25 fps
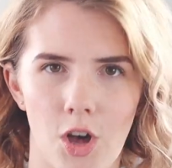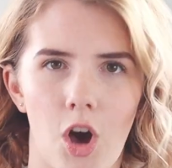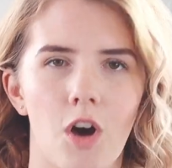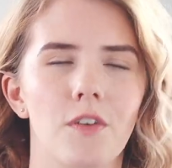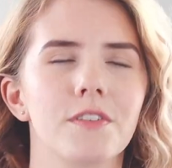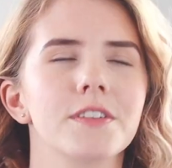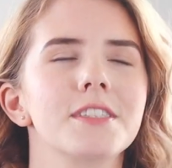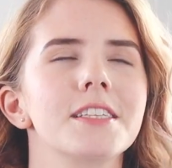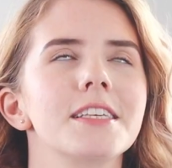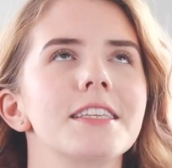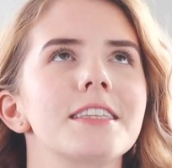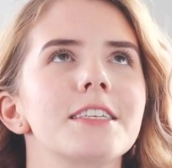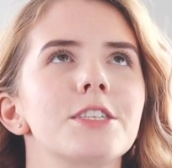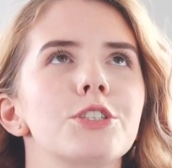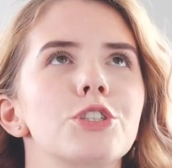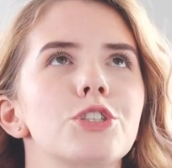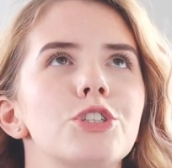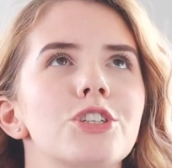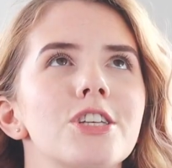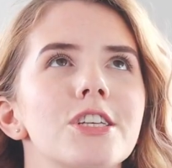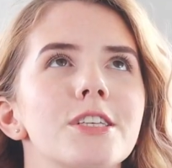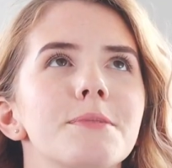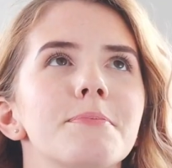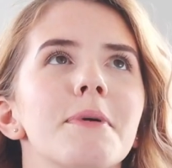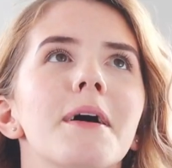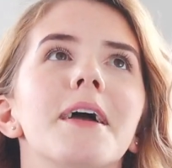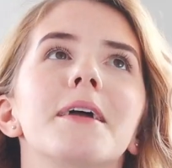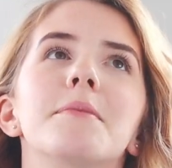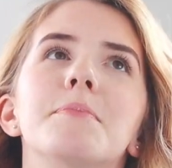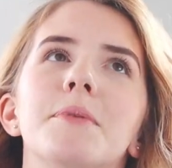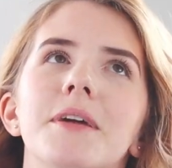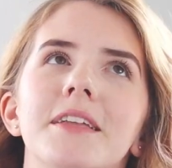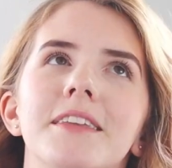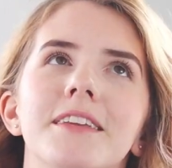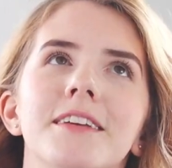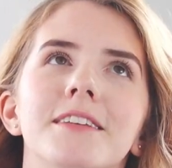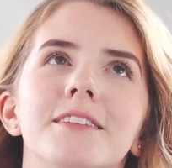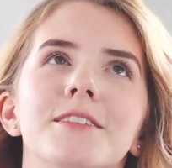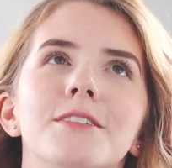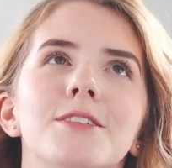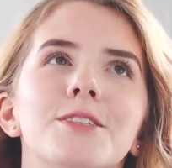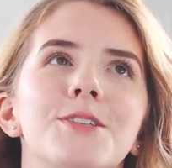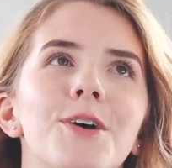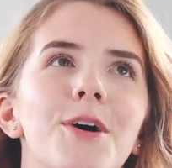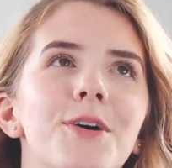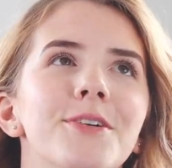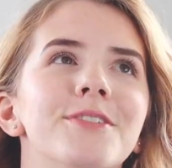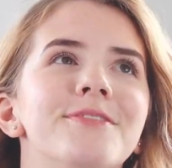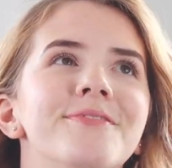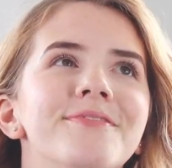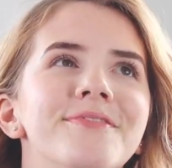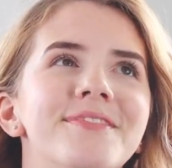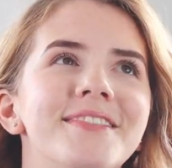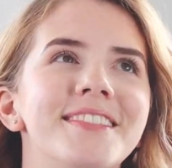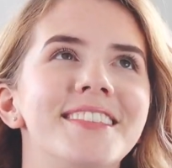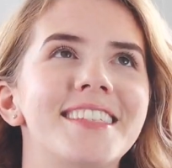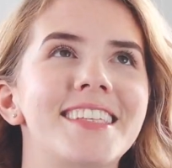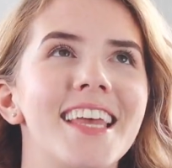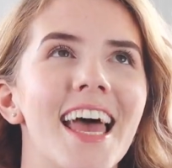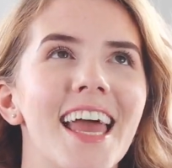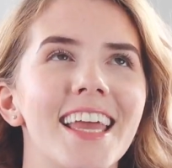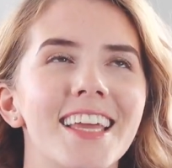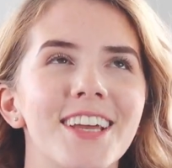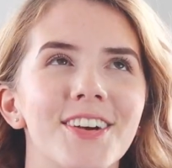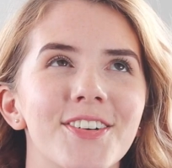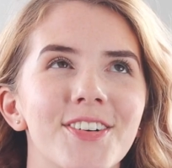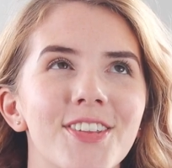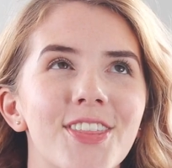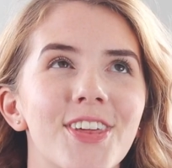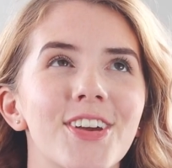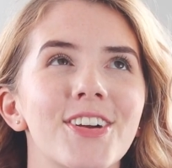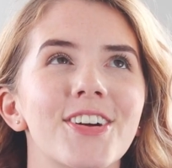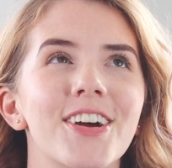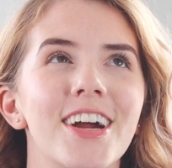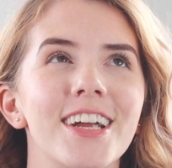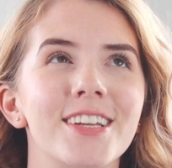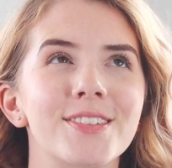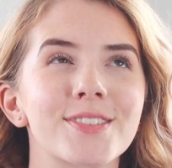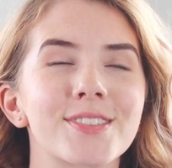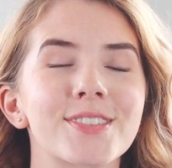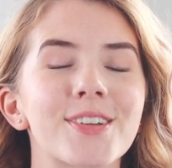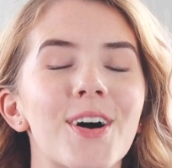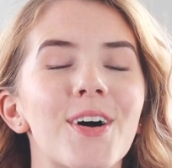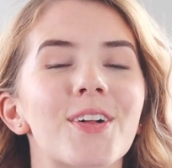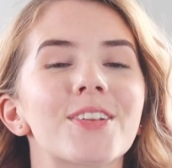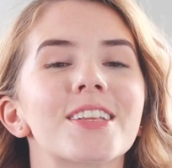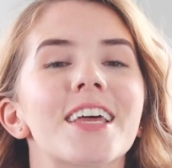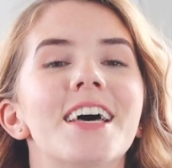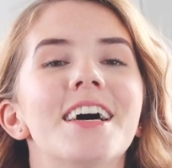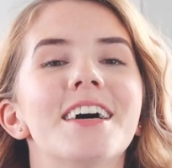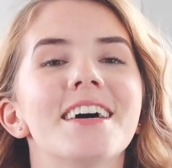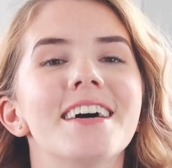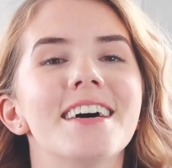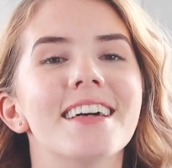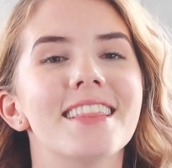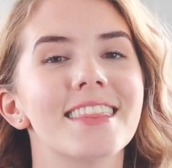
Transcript: obviously this is just my opinion, so take it with a grain of salt.